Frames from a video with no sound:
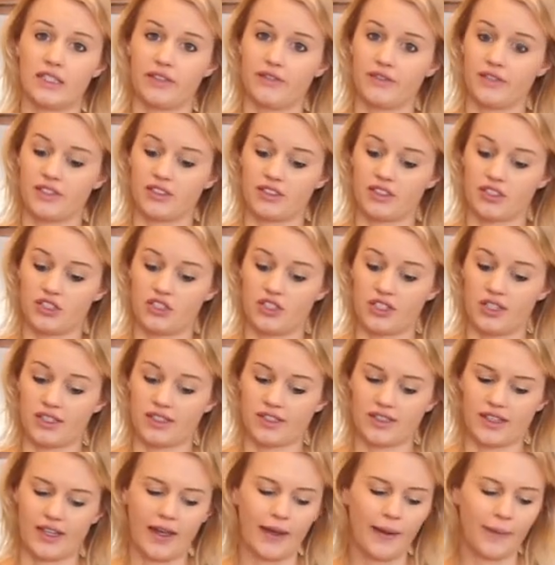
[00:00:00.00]
definitely
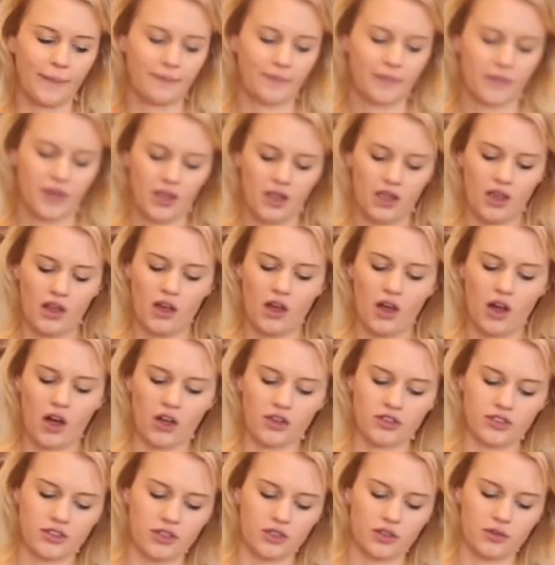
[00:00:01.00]
suggest that.
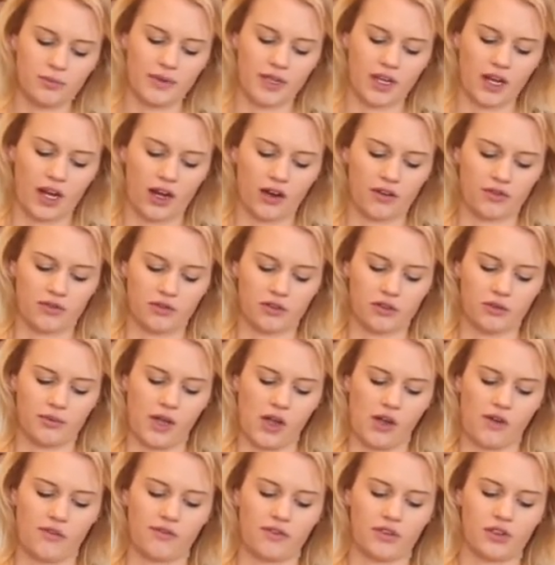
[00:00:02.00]
Also, be careful
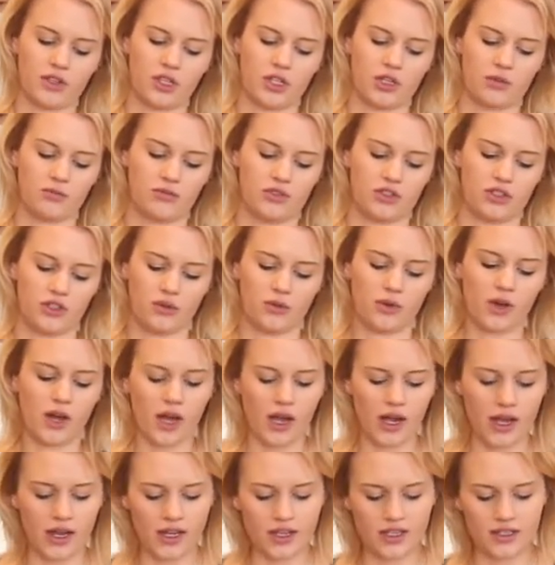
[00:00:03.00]
about filling them too
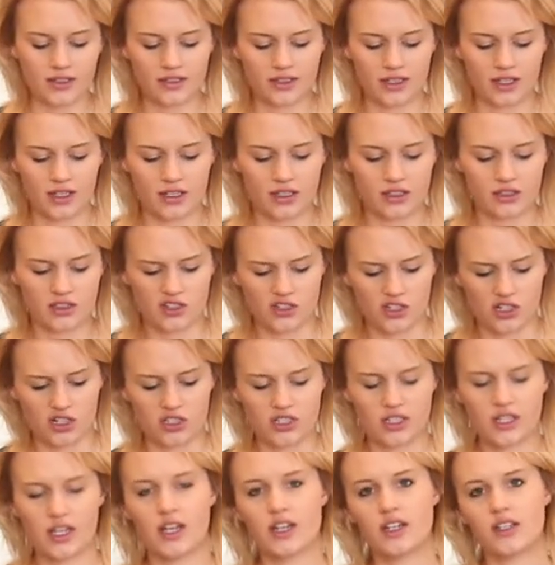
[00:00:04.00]
high because they can
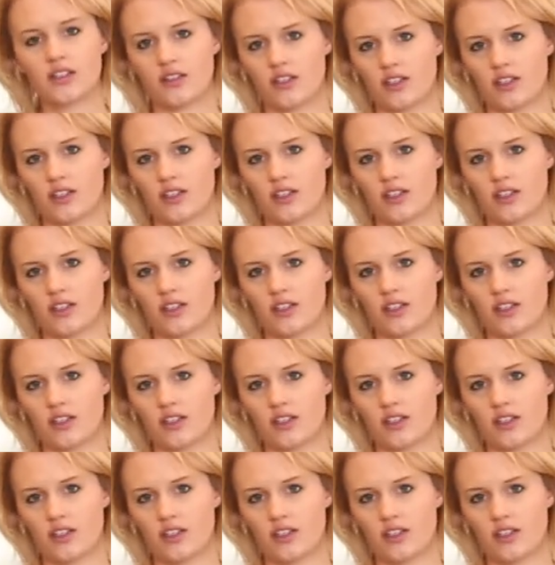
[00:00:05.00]
start to kind